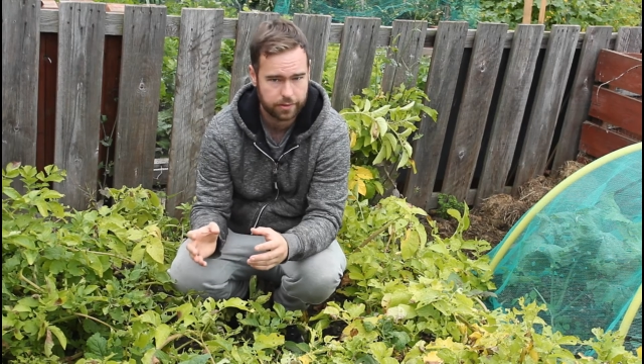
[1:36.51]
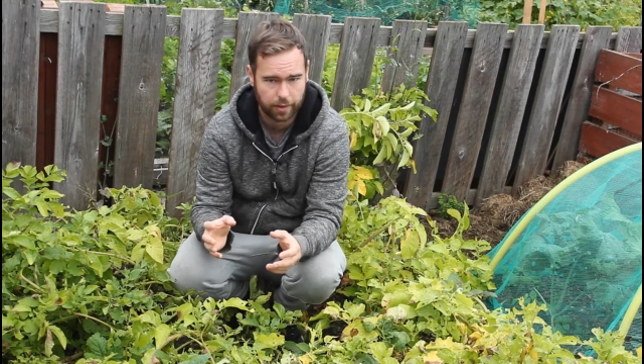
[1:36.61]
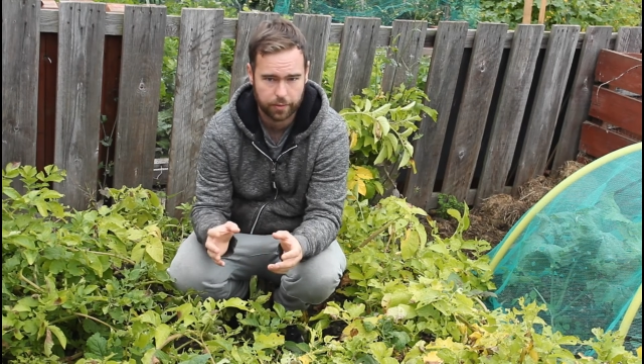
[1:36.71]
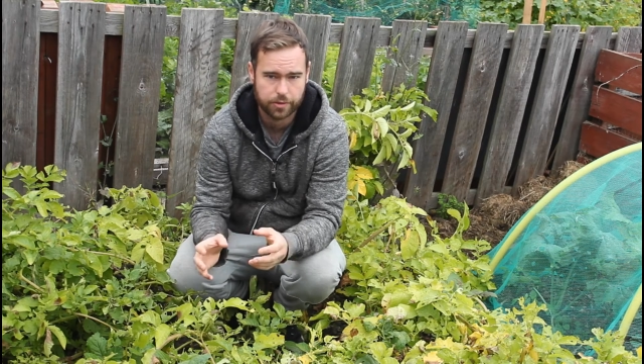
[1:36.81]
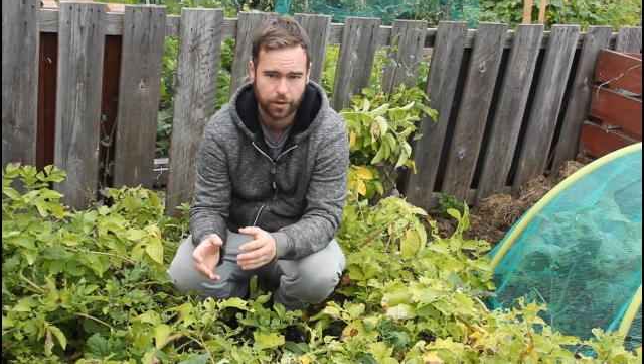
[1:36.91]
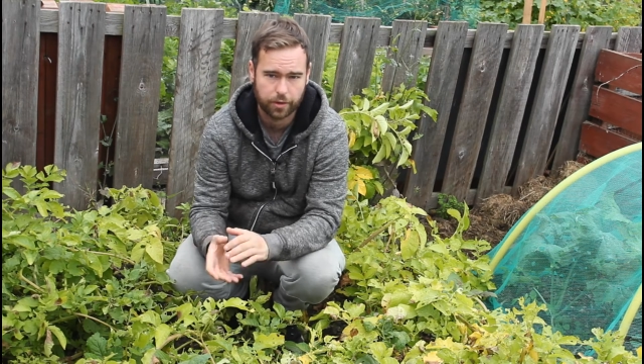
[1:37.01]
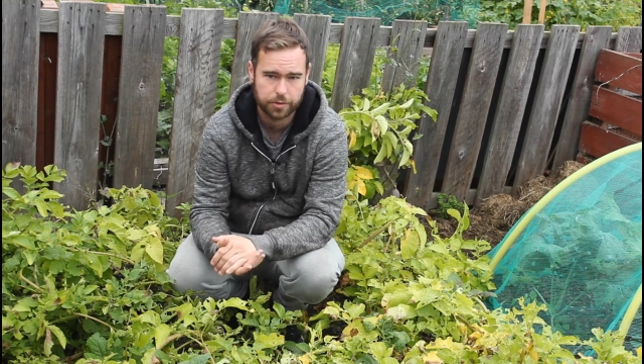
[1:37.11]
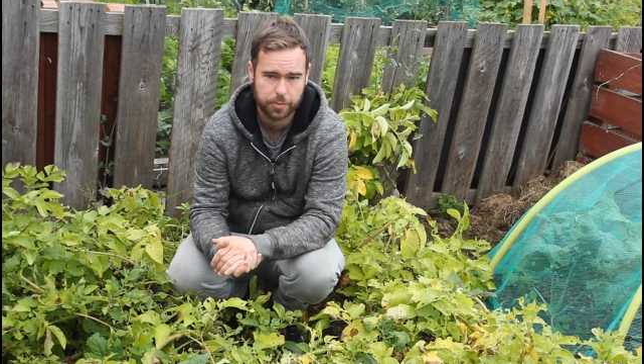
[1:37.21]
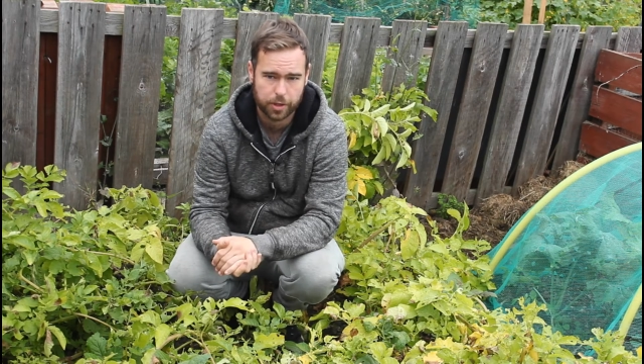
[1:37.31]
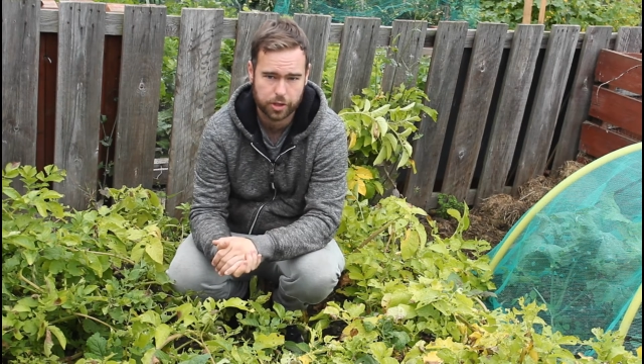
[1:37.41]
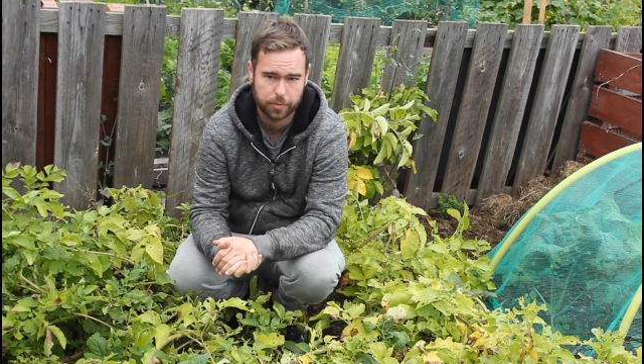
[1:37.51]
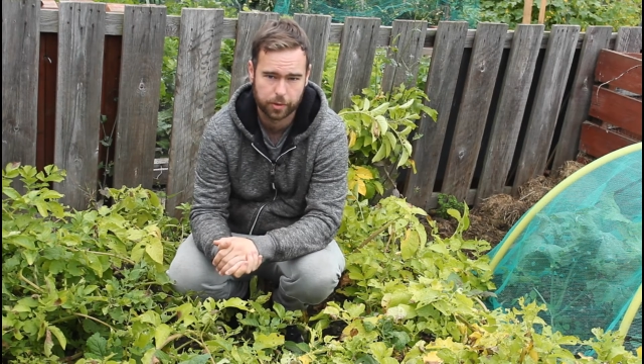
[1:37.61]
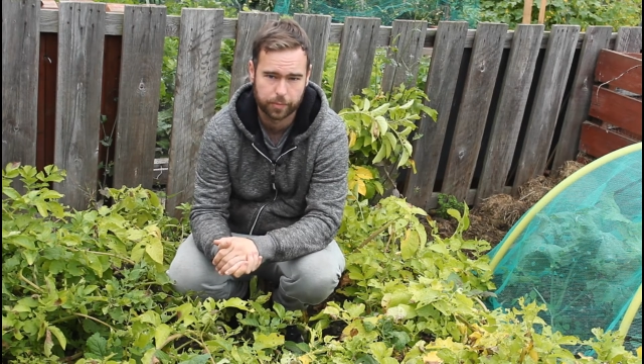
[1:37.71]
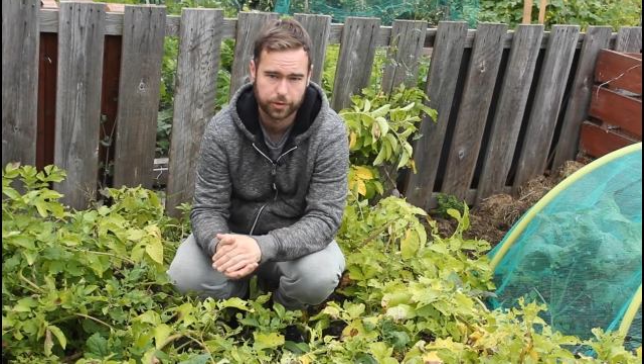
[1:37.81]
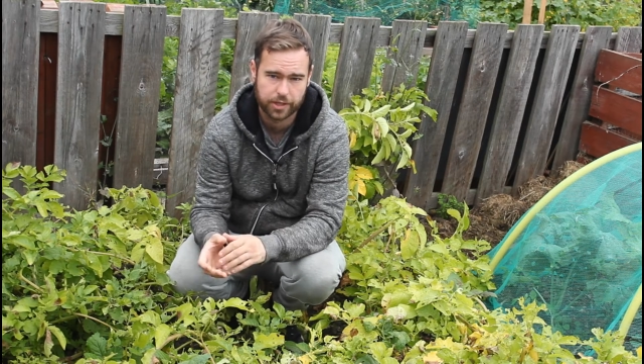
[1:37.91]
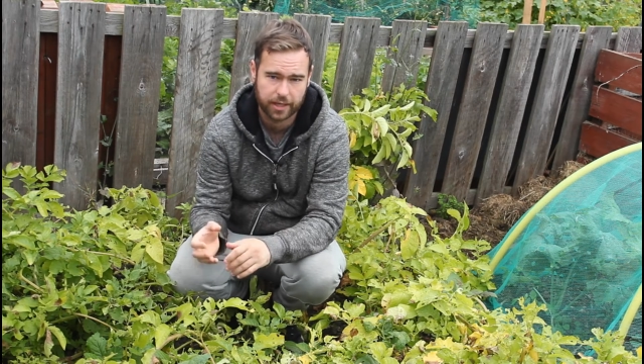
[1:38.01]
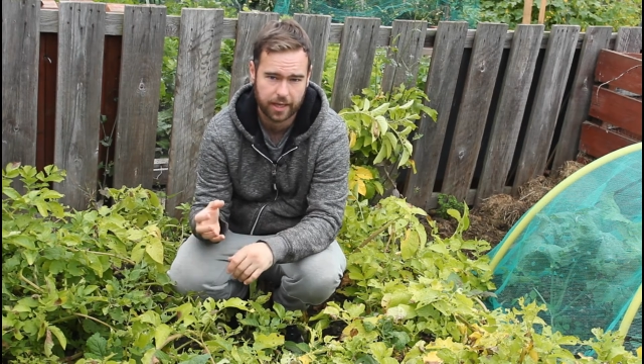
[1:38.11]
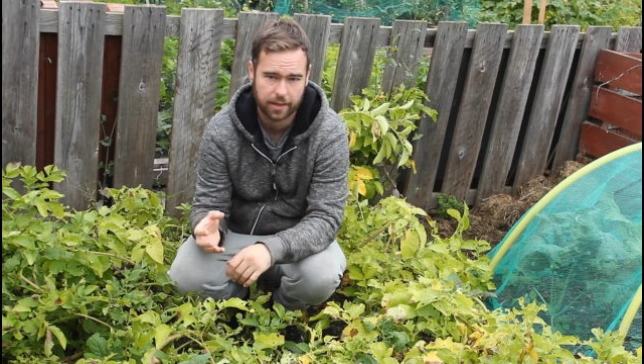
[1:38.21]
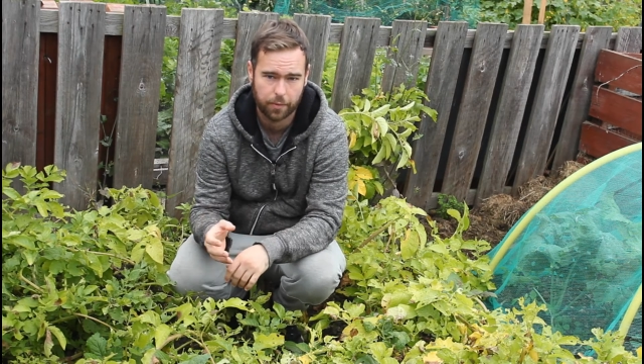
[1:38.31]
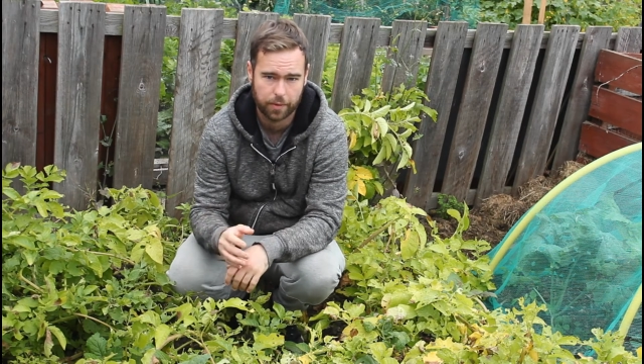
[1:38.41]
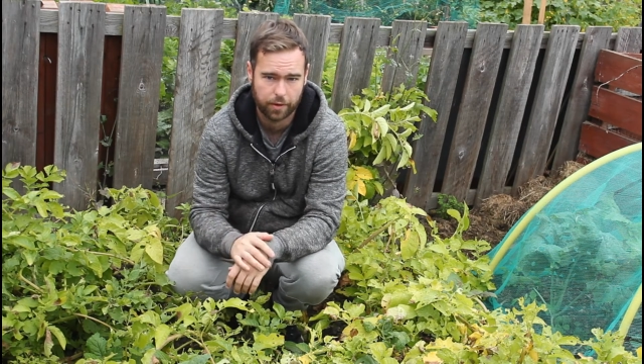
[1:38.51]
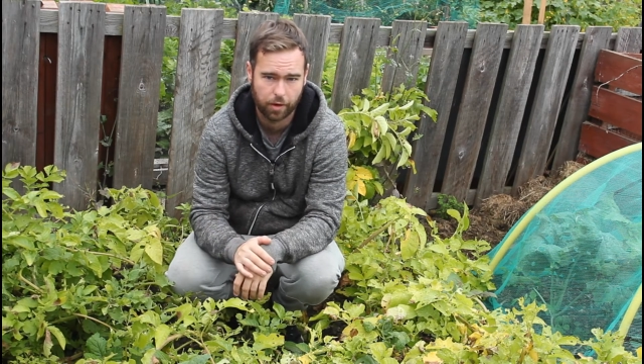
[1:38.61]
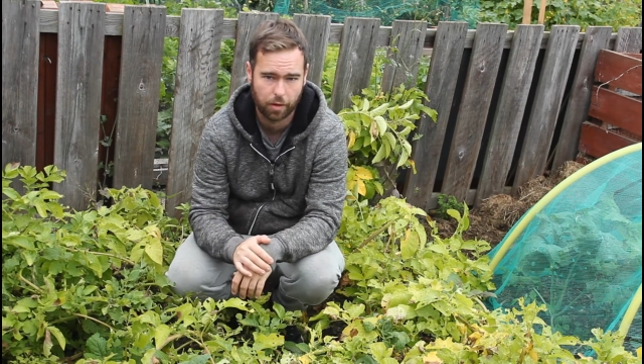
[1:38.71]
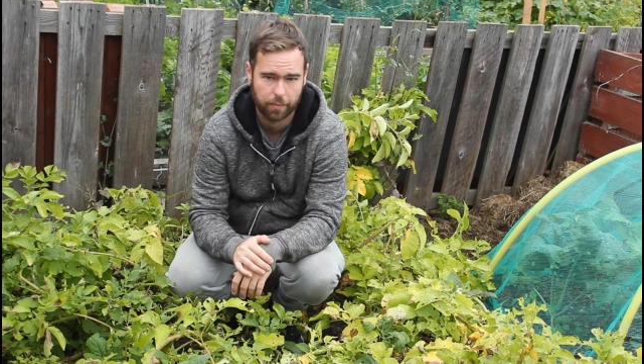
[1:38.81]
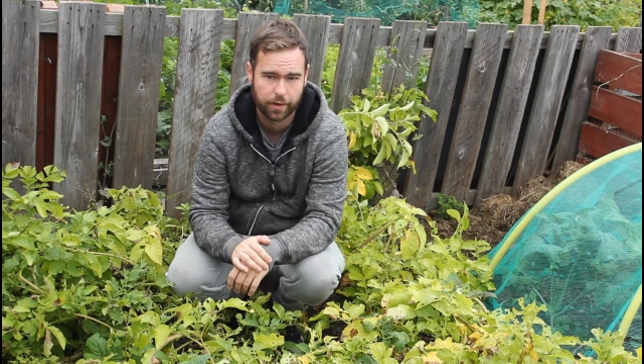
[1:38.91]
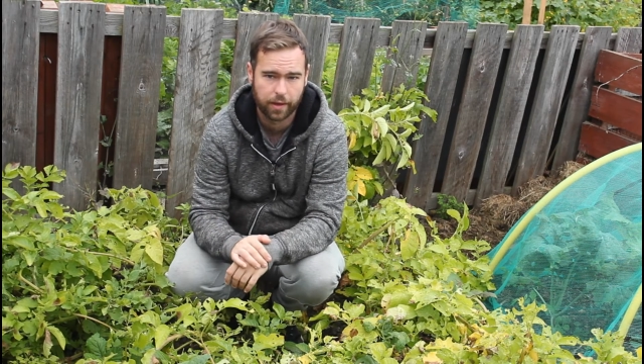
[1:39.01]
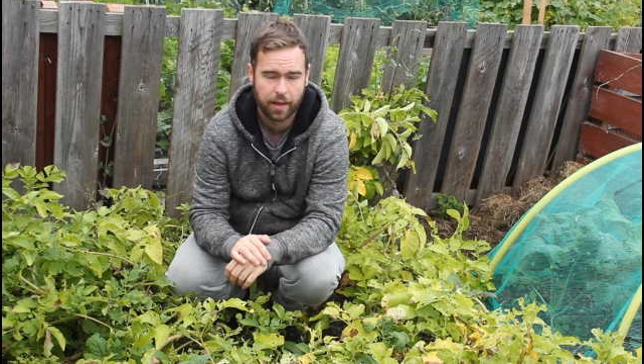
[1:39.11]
I know it's not always possible, but to get down to your allotment